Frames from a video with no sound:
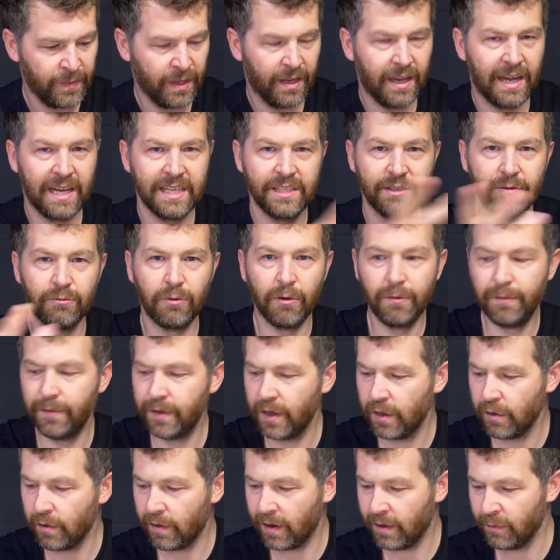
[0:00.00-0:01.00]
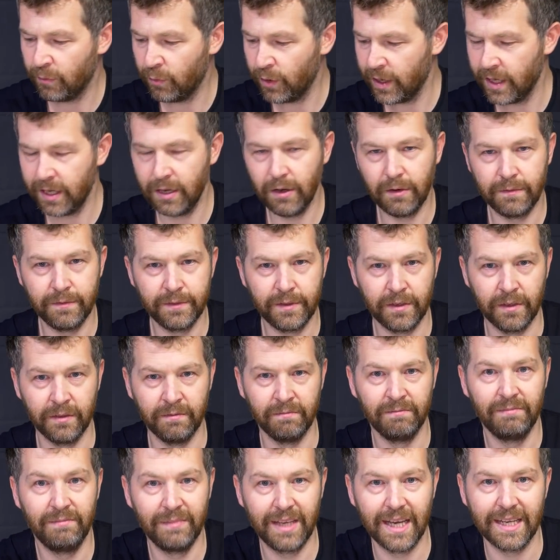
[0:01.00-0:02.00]
As a reviewer, we
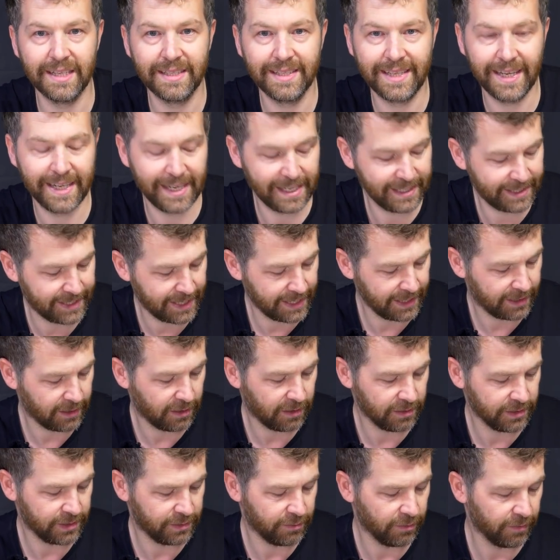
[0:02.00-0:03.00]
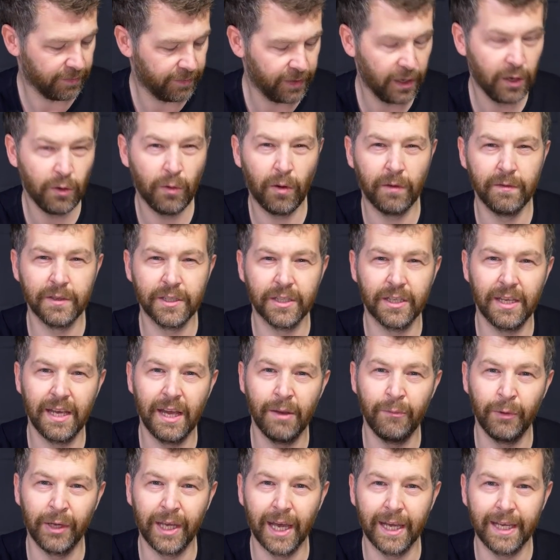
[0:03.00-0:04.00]
often get sent SD cards to review, obviously,
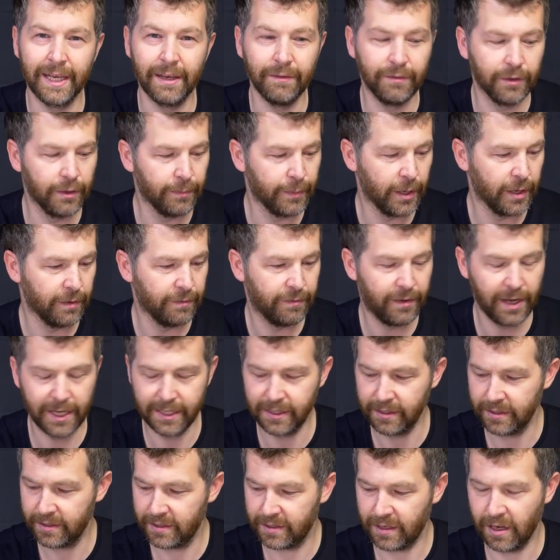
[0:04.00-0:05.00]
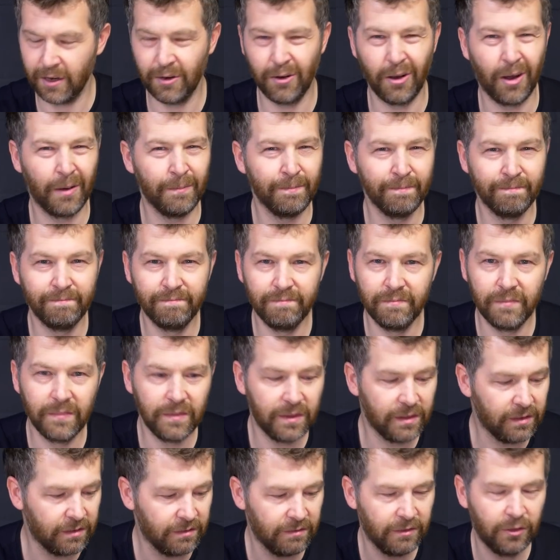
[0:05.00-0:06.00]
and we get given them at events. So I'm
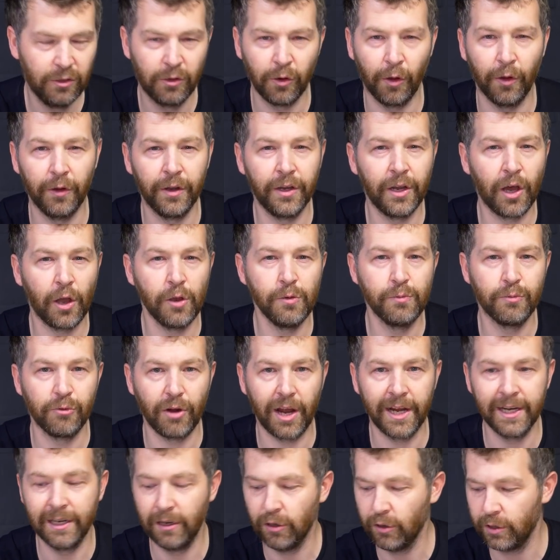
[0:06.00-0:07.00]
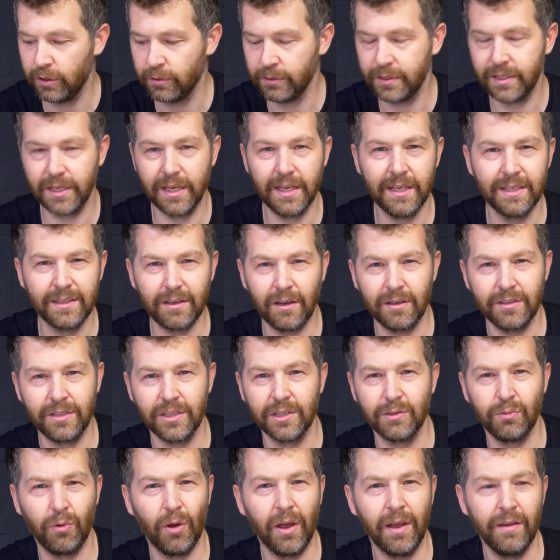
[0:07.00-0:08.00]
got no brand loyalties. I
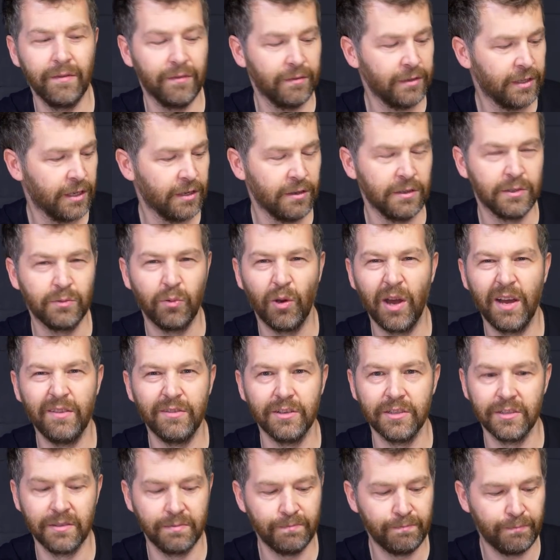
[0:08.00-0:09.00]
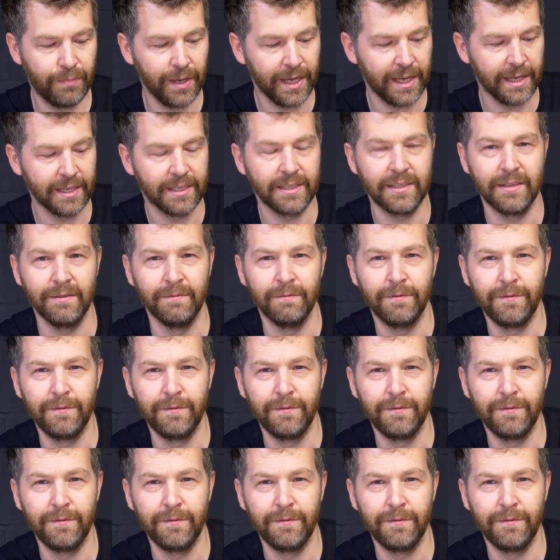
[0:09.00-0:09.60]
just want to use whatever's biggest and